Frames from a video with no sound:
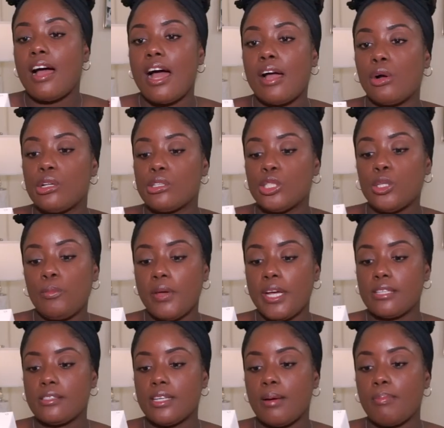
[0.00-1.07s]
I also
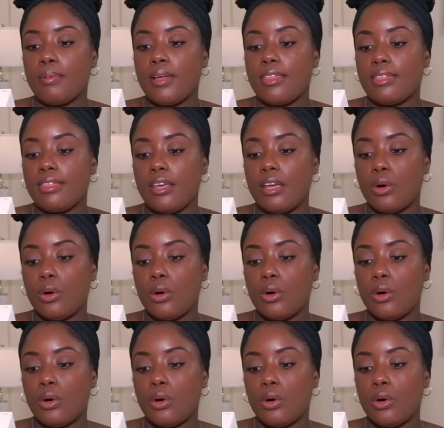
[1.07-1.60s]
picked up the